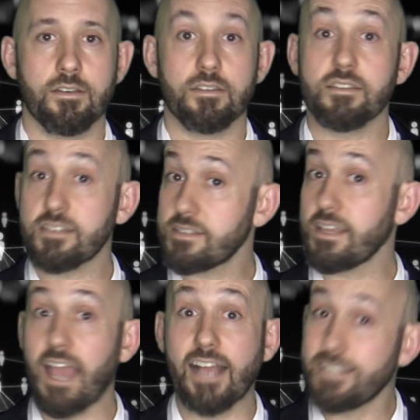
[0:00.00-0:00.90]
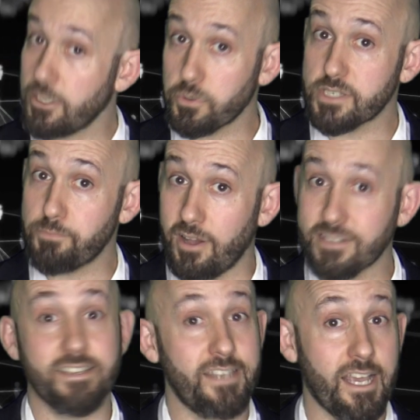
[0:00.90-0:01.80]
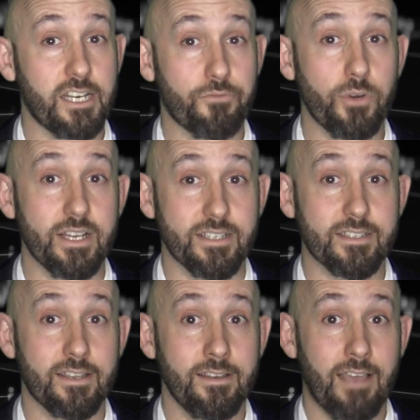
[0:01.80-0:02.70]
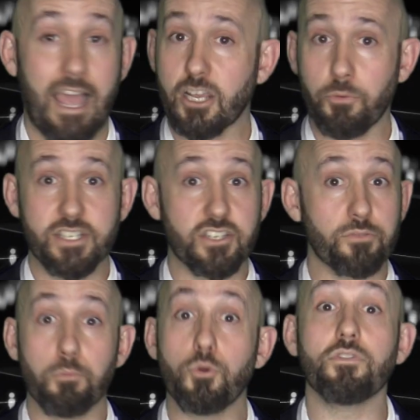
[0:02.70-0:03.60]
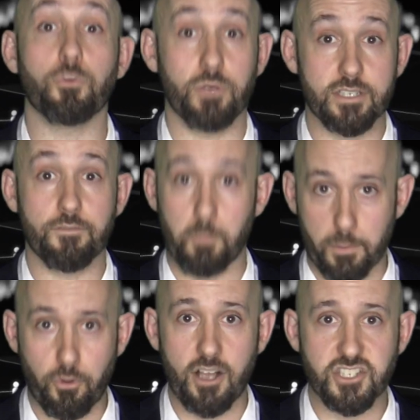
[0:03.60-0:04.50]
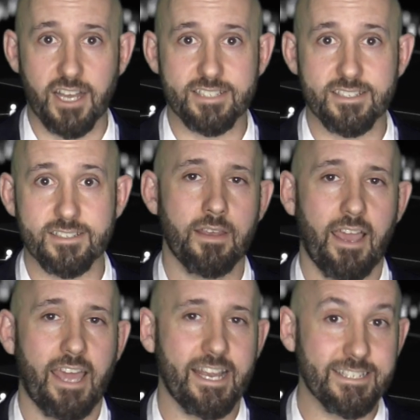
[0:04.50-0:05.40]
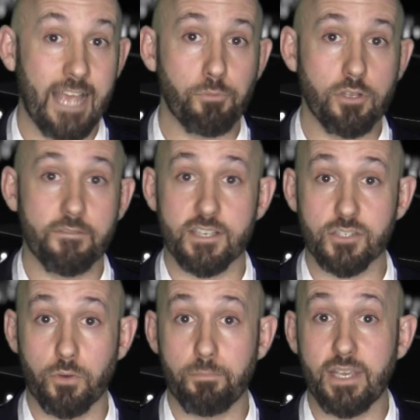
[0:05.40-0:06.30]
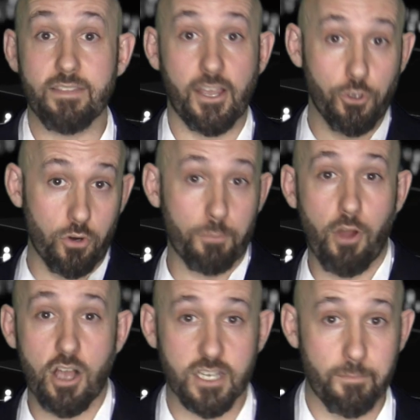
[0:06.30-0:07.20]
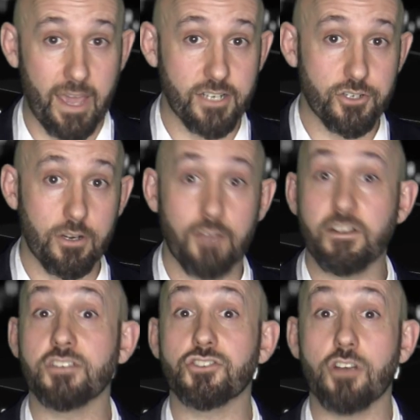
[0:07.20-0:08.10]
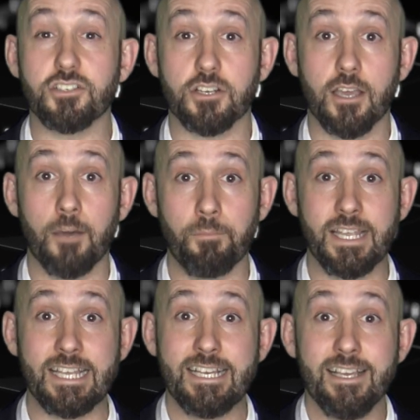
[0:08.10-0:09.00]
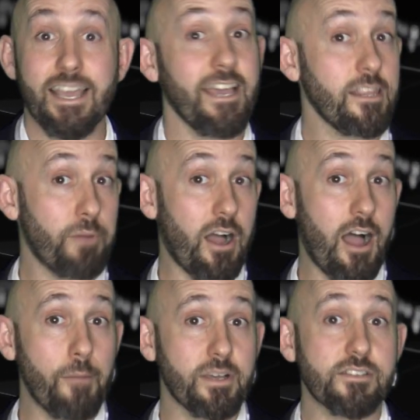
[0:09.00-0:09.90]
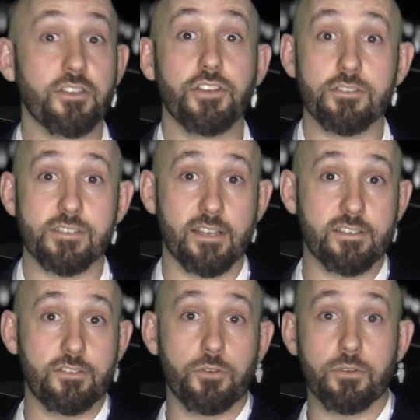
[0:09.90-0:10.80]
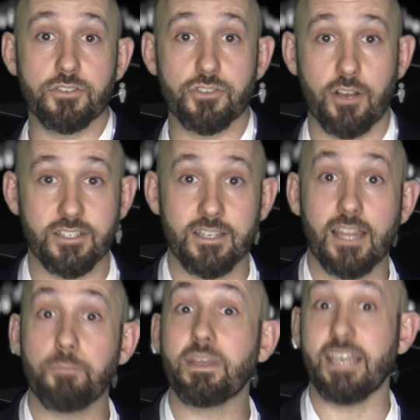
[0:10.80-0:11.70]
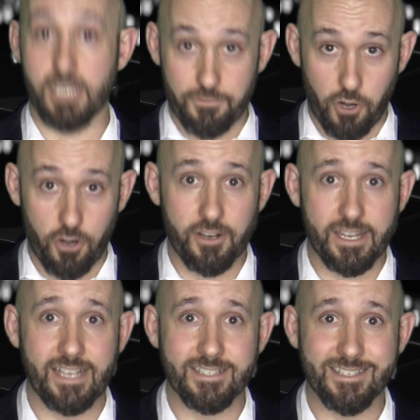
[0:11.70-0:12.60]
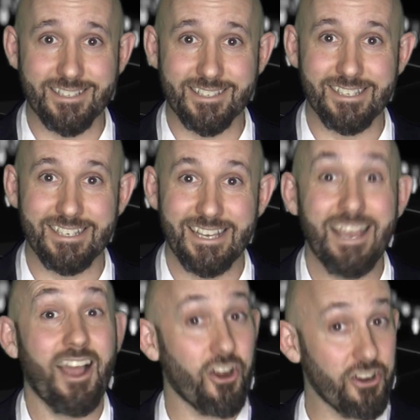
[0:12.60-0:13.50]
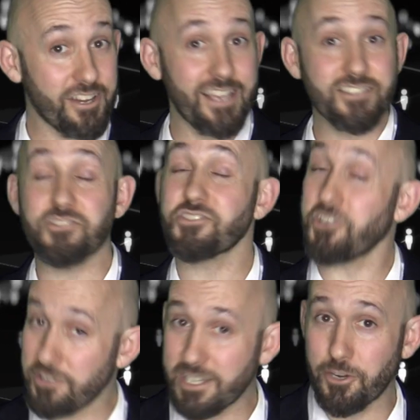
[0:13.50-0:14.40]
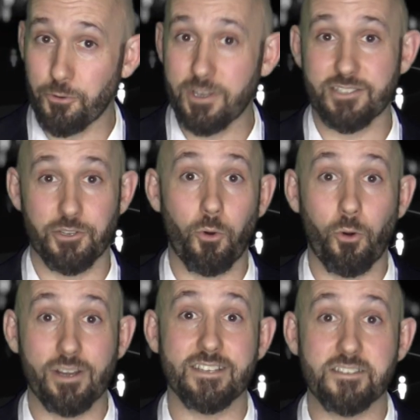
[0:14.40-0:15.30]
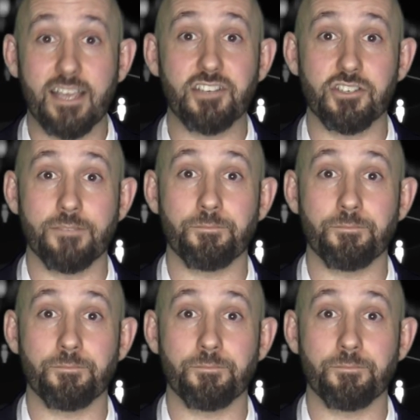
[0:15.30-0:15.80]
This is the ideal response to negative risk. How can we just remove the risk from the project? An example of this would be that you're a project manager of a construction company. In the Bahamas, you're set to do construction at the beginning of hurricane season. Hurricanes are certainly a risk to your organization.